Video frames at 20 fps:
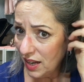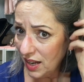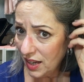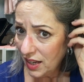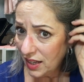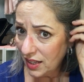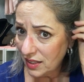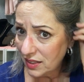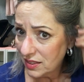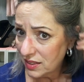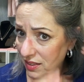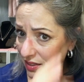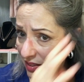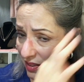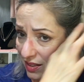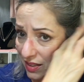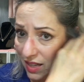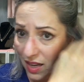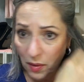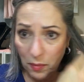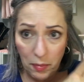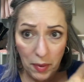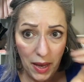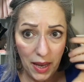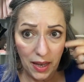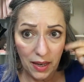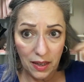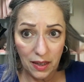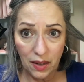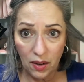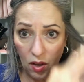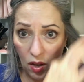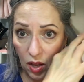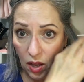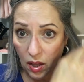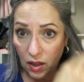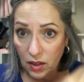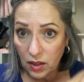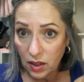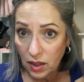nice. It's not bad at
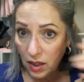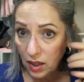all.